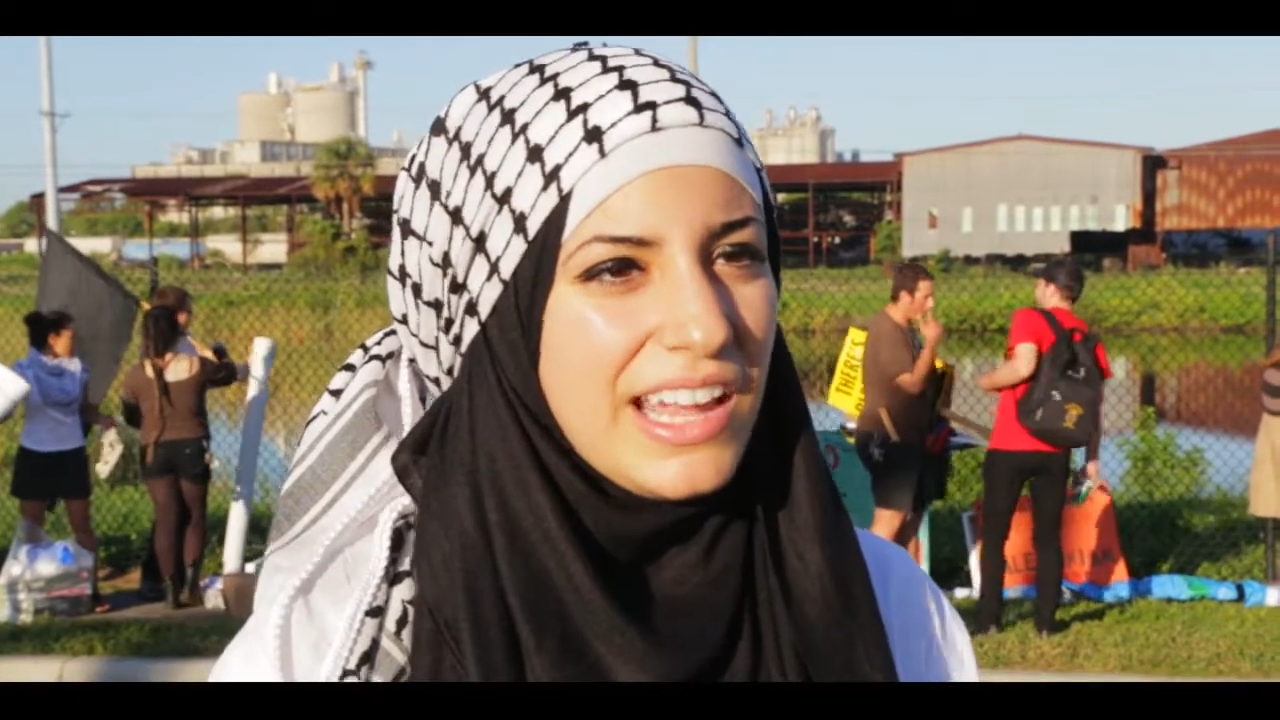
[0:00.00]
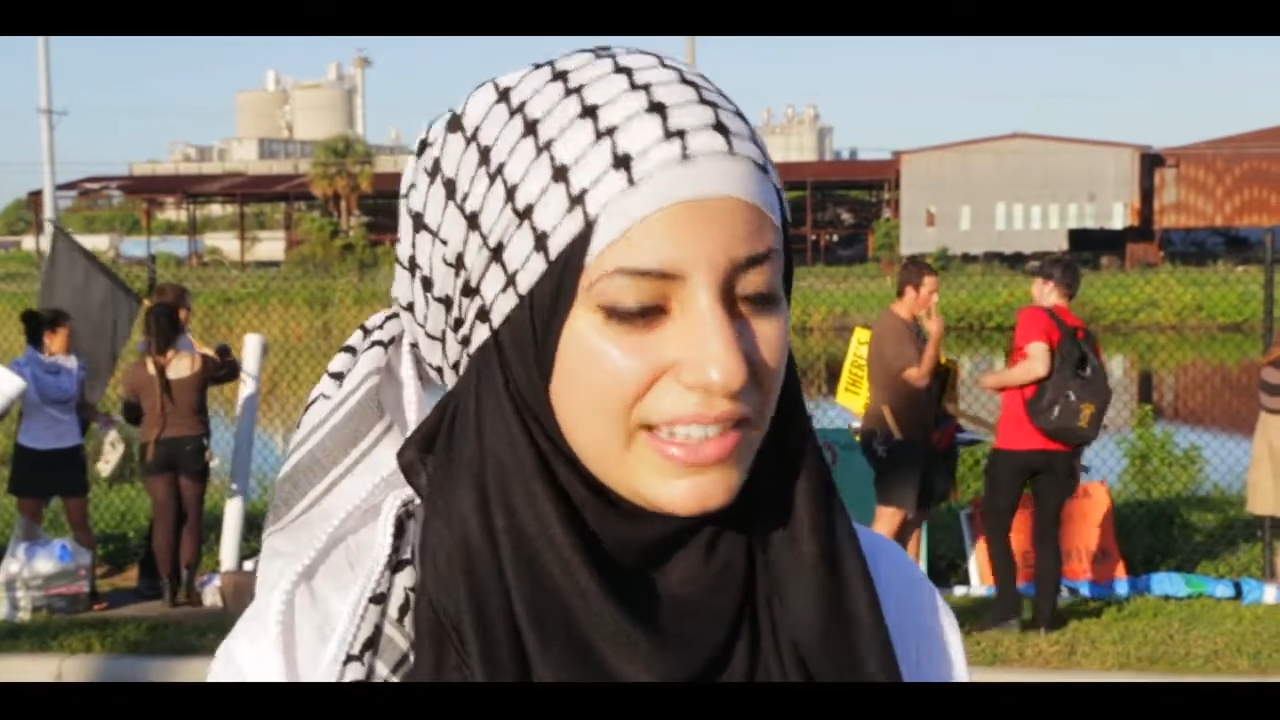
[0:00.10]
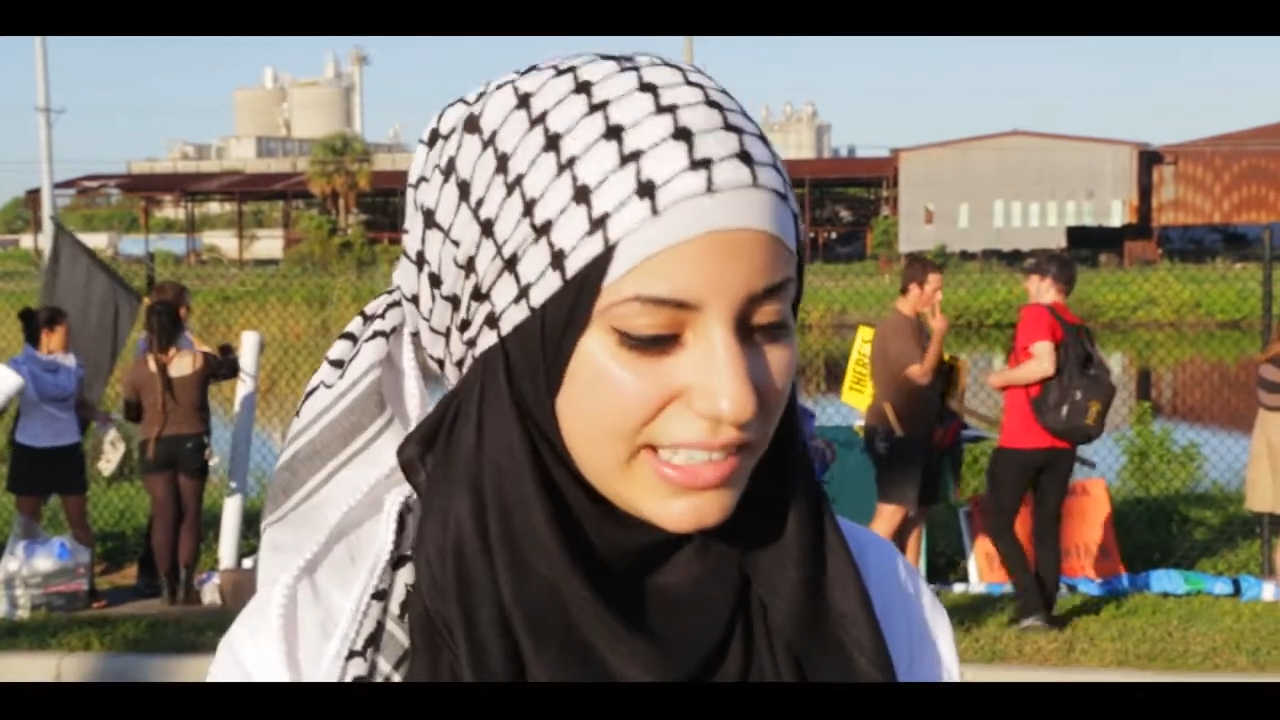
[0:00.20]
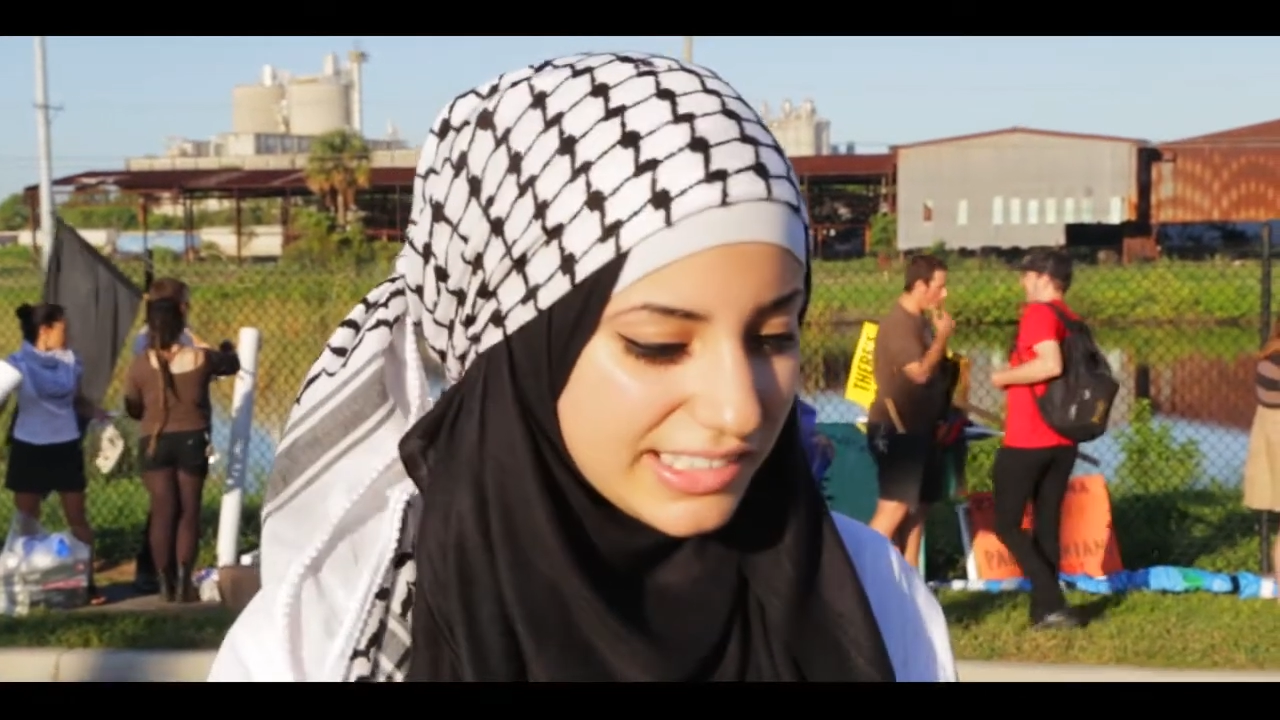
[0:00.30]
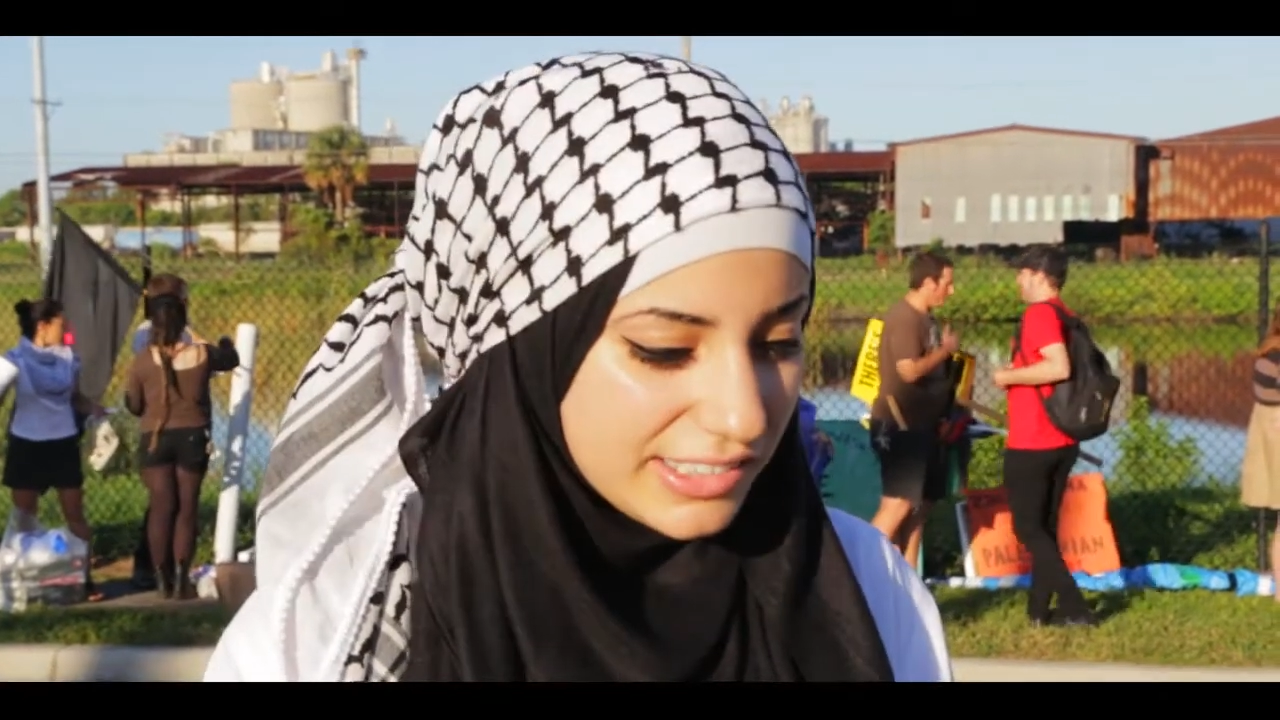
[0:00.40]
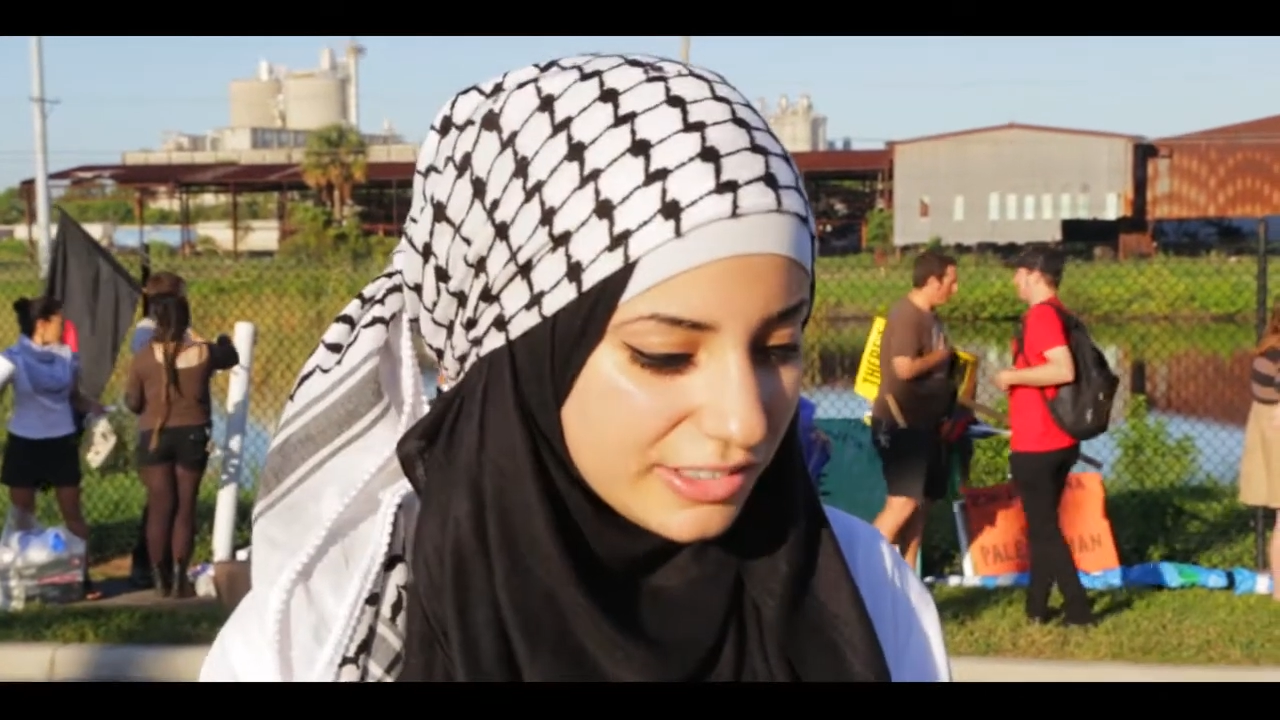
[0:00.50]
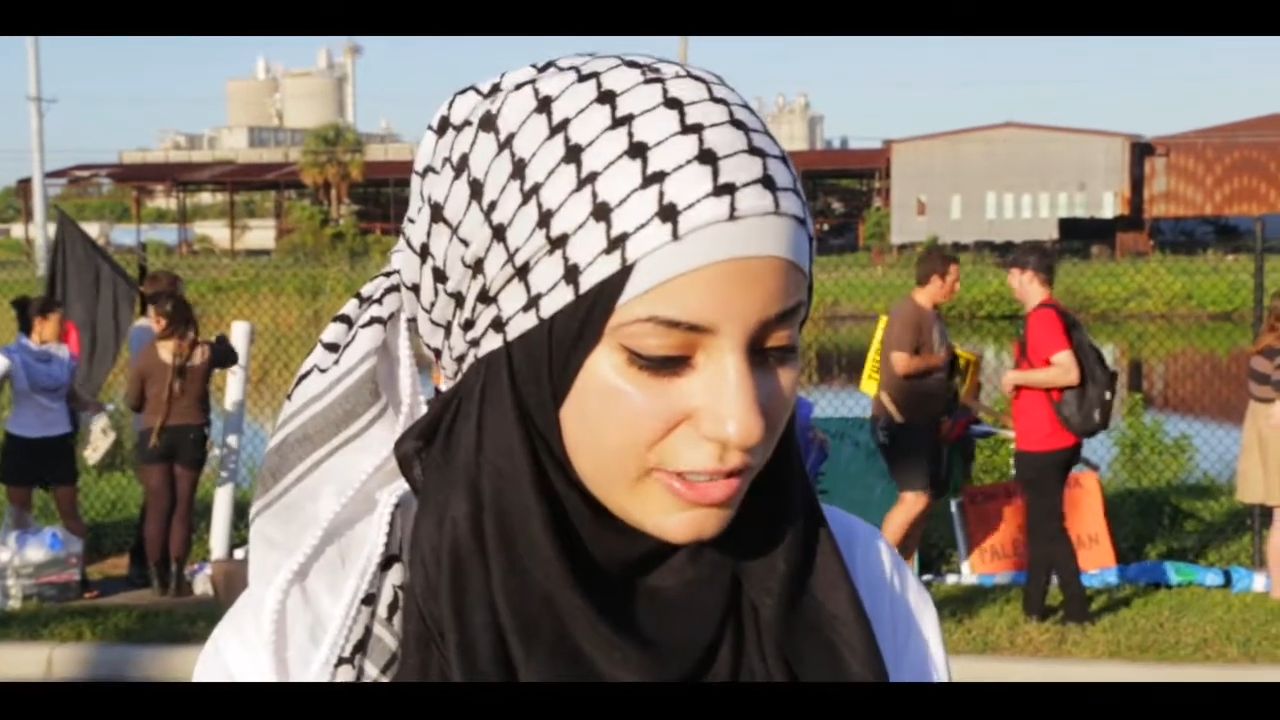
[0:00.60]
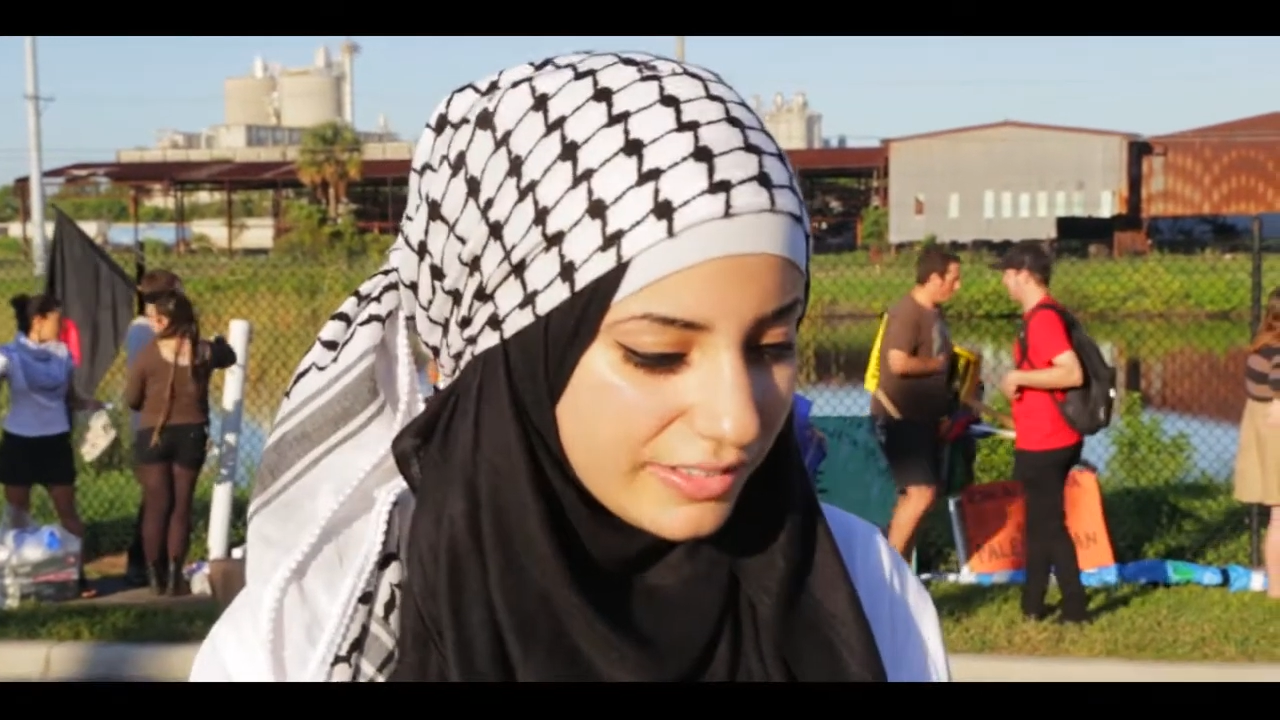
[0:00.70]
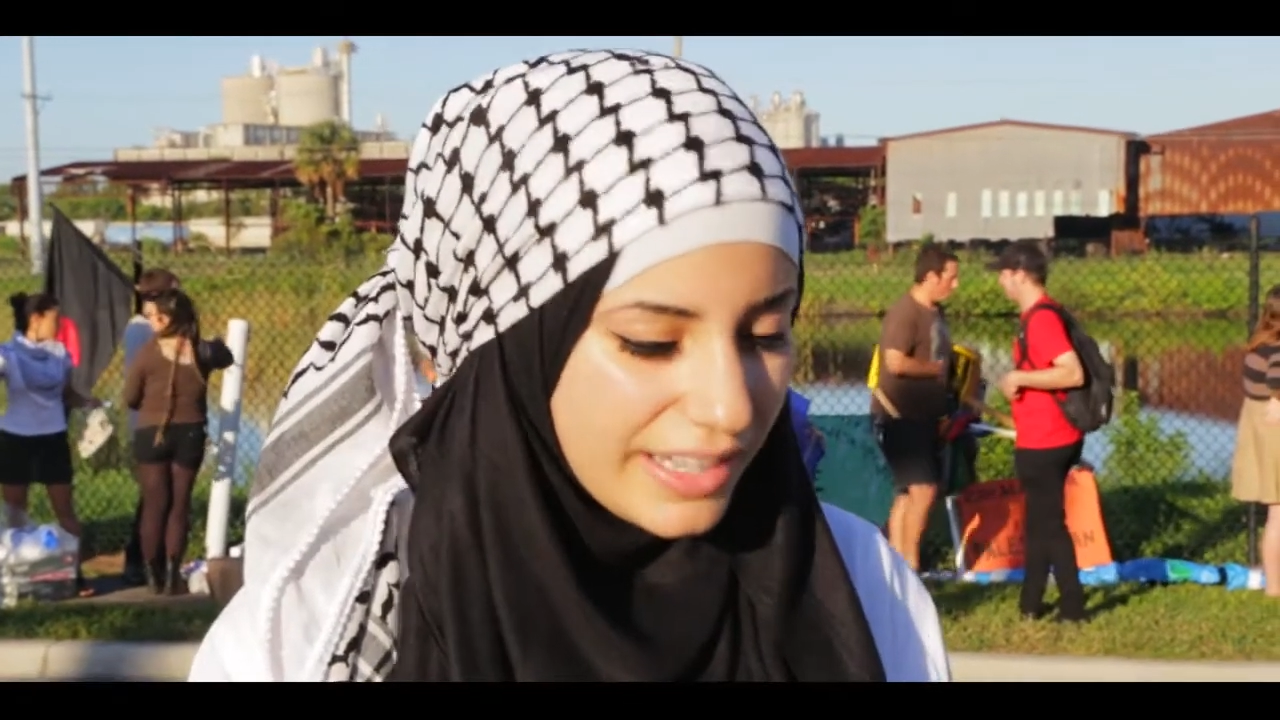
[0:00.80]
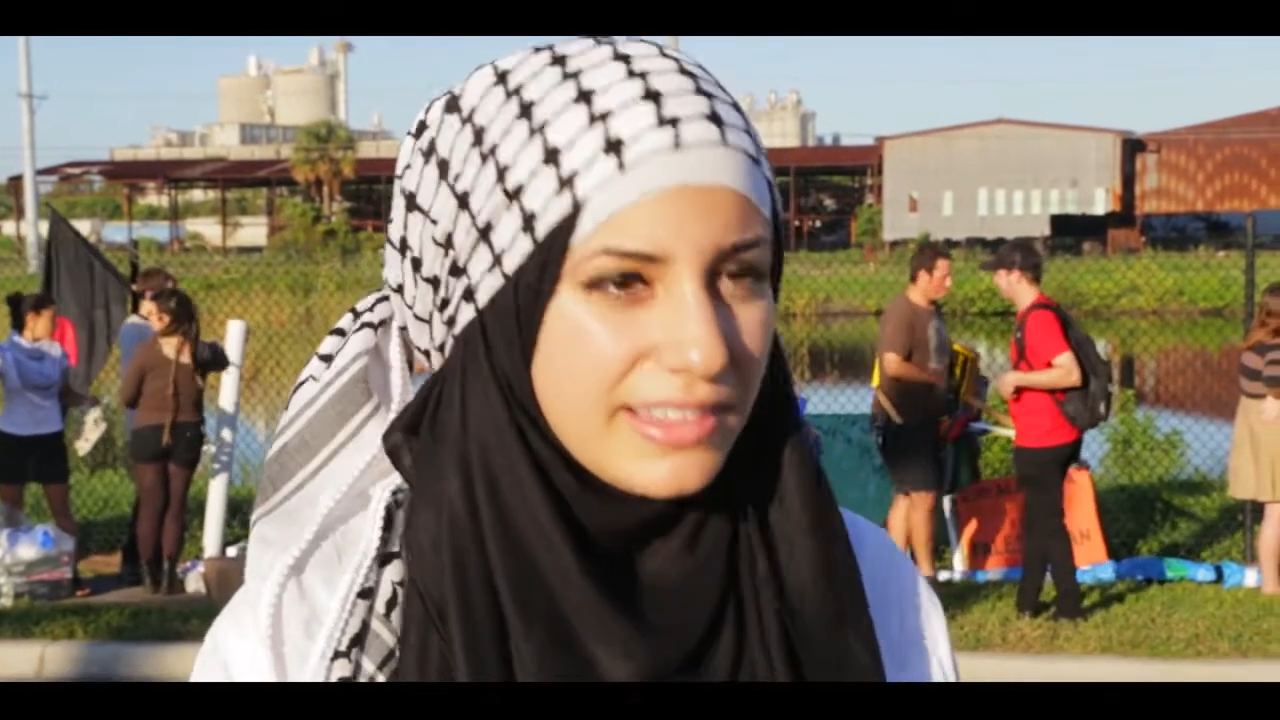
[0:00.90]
They steal their land,